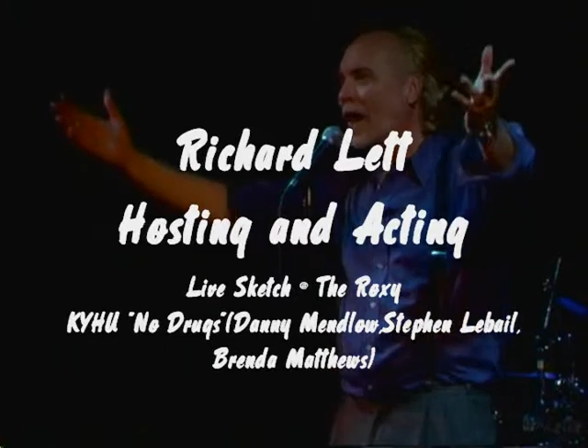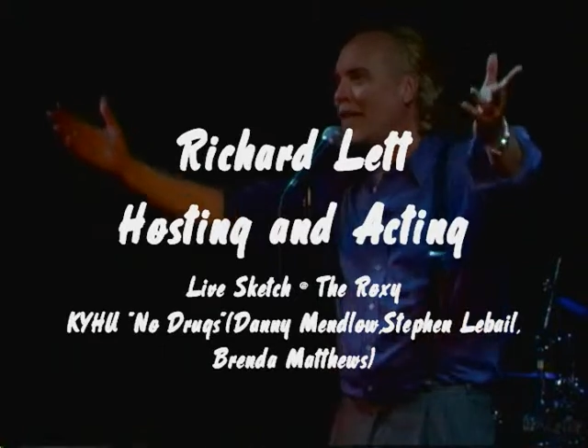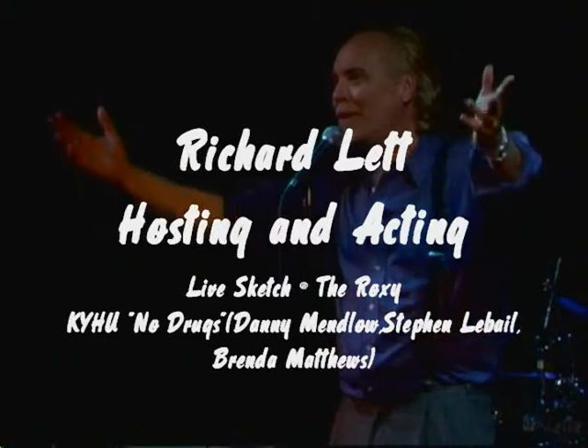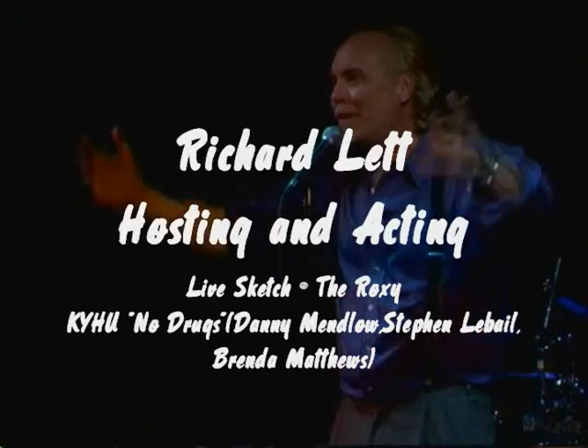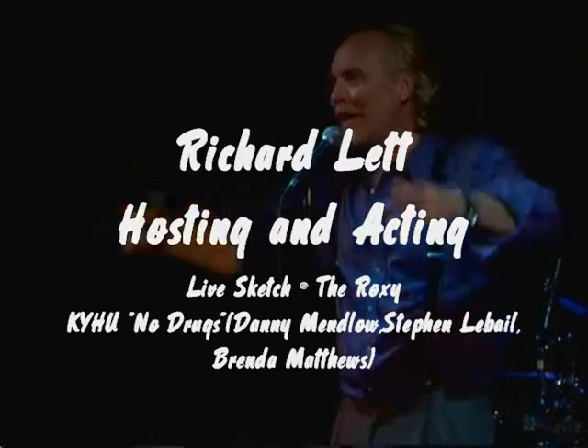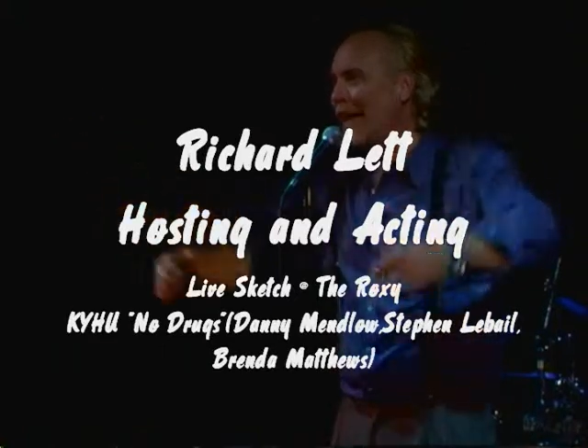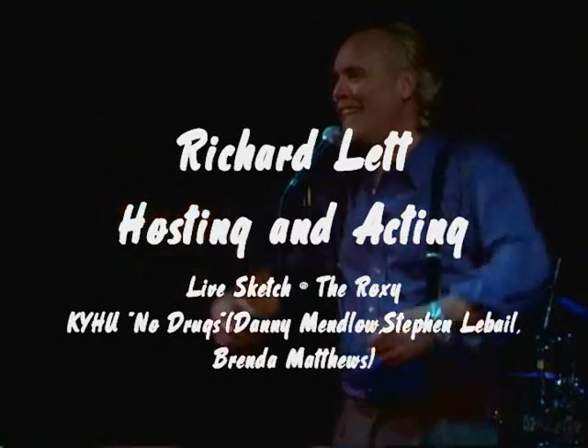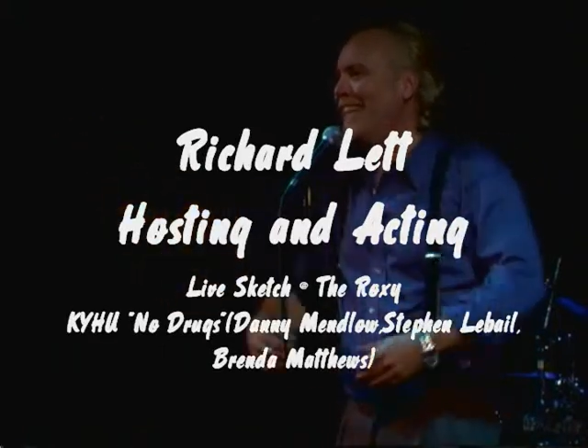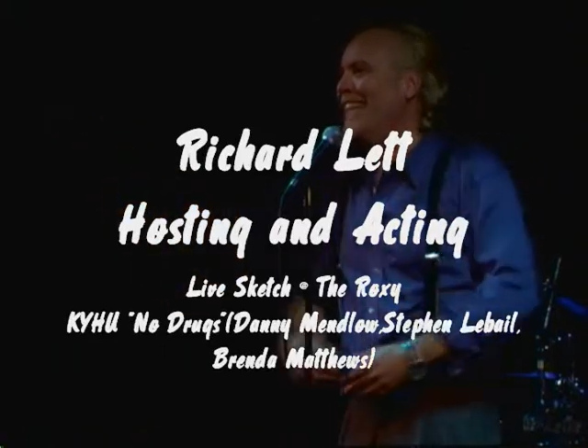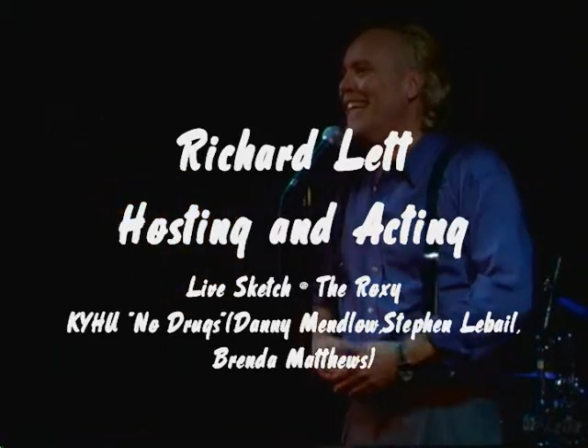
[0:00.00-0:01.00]
right,
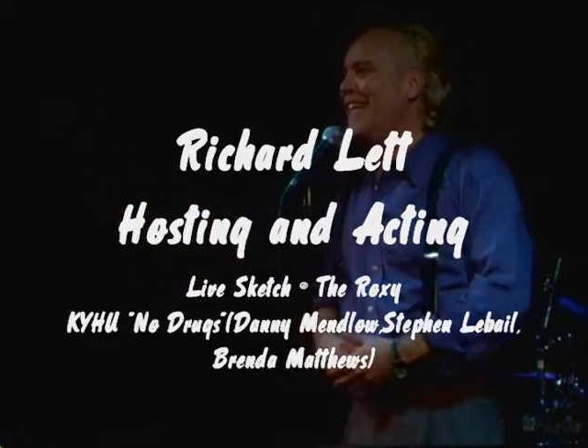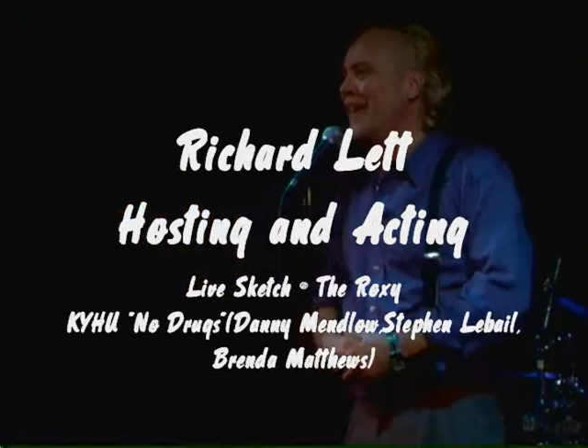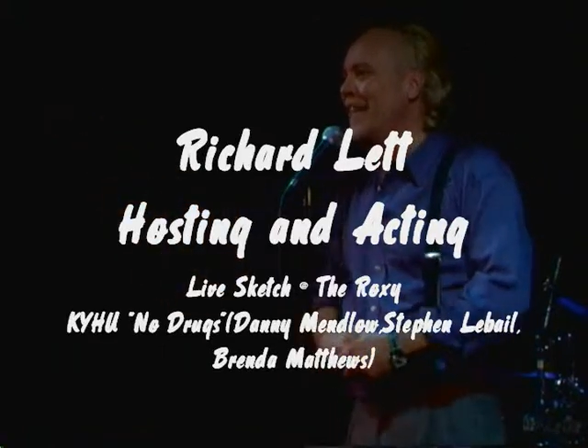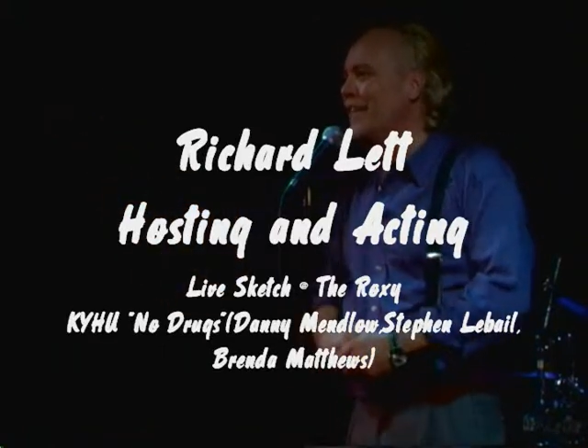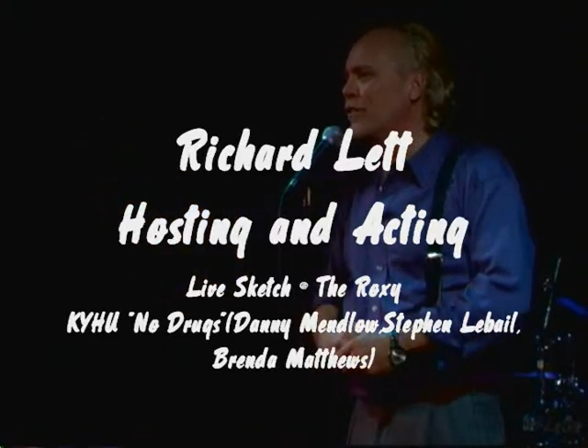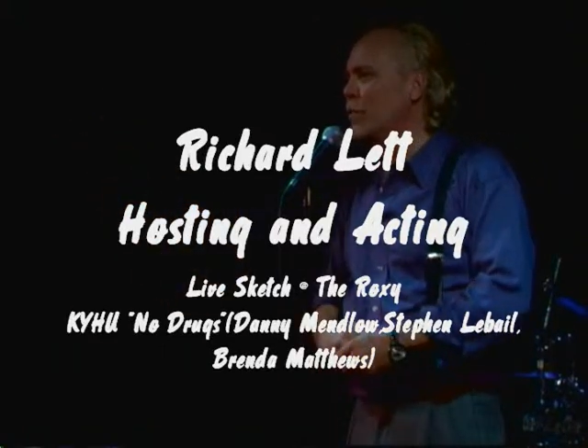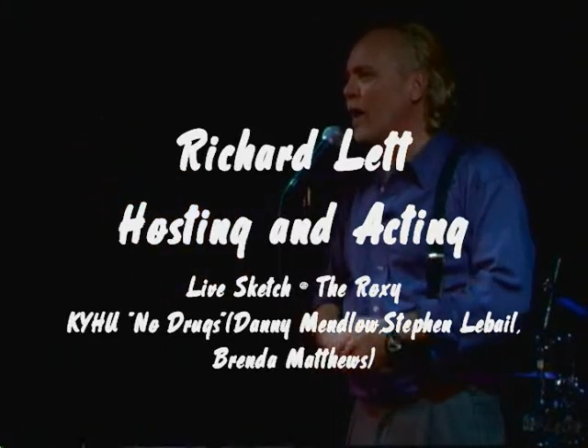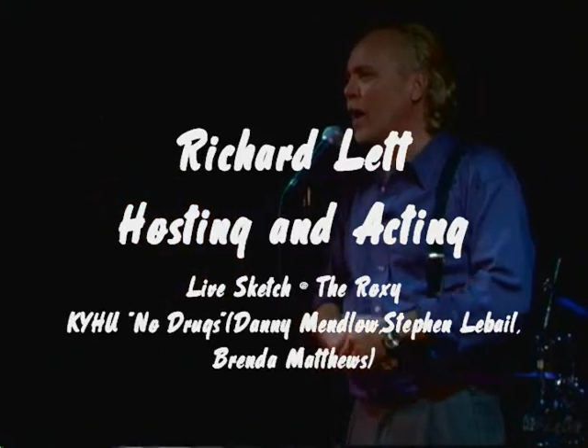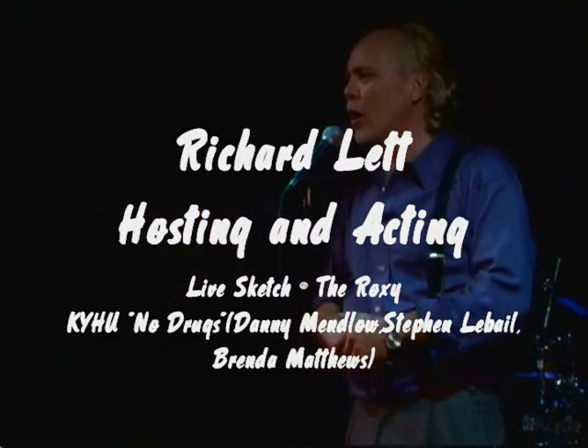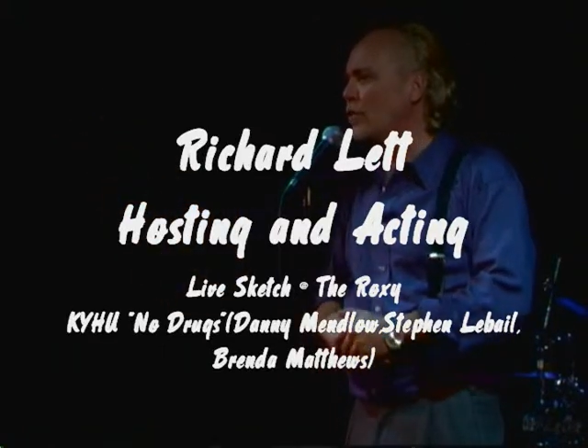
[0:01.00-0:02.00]
okay. Right, this is
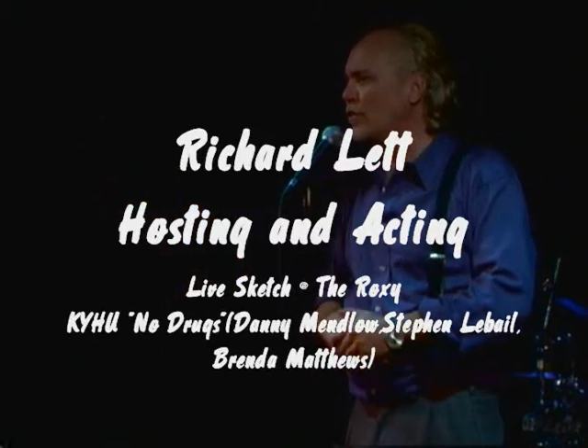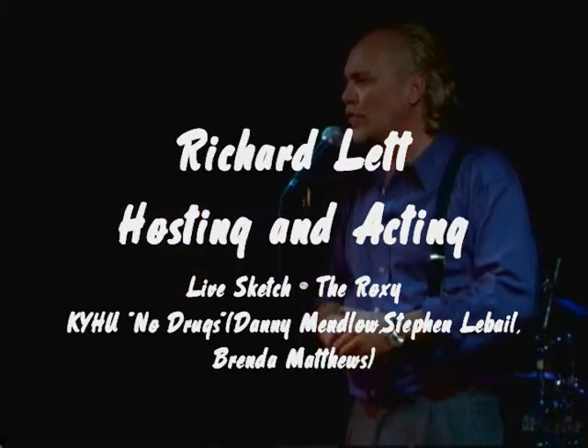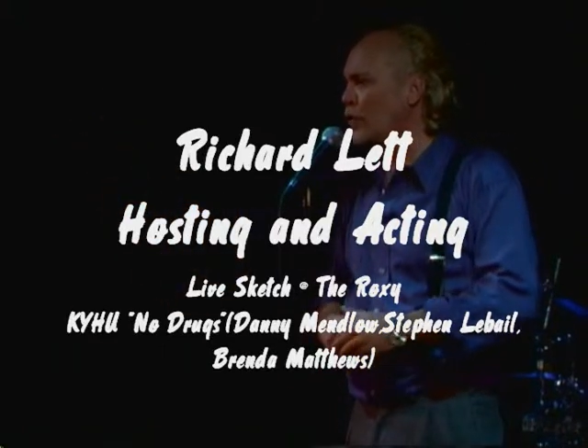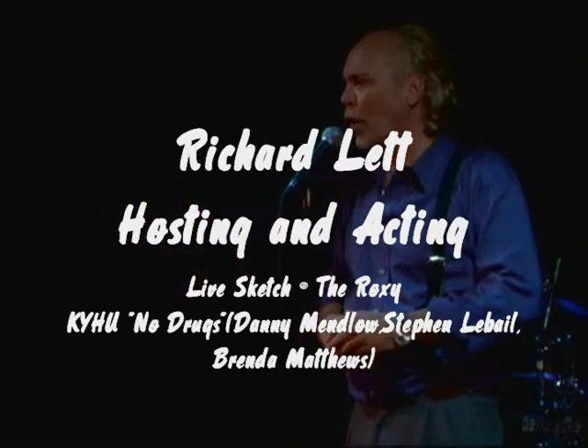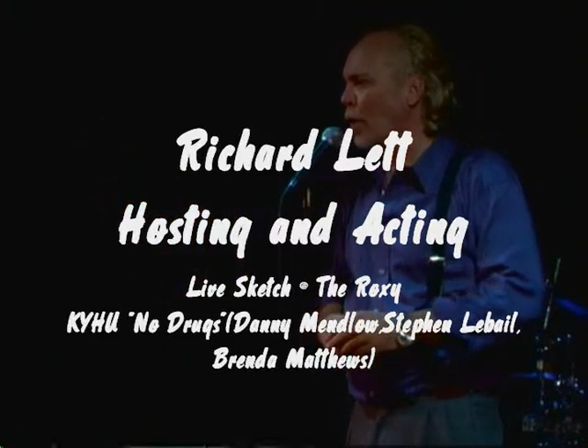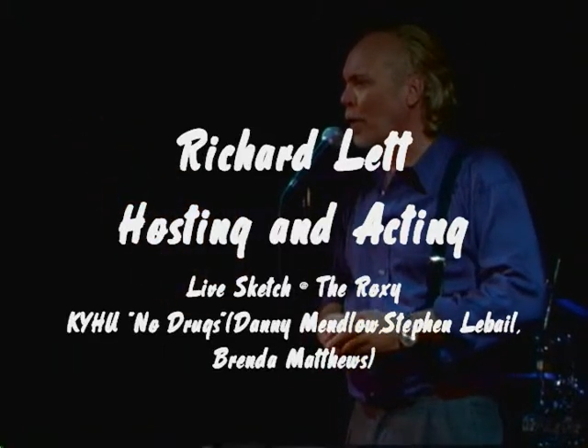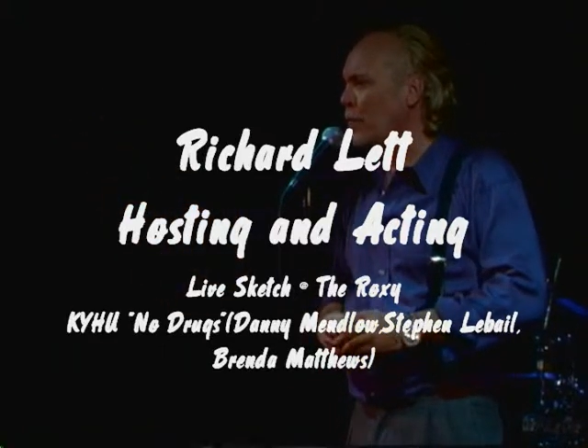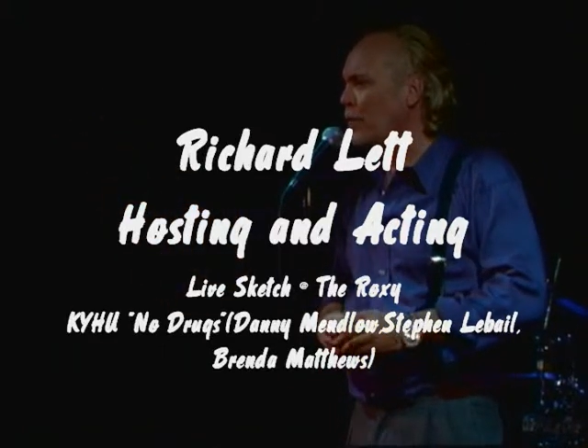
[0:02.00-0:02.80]
where I host the show.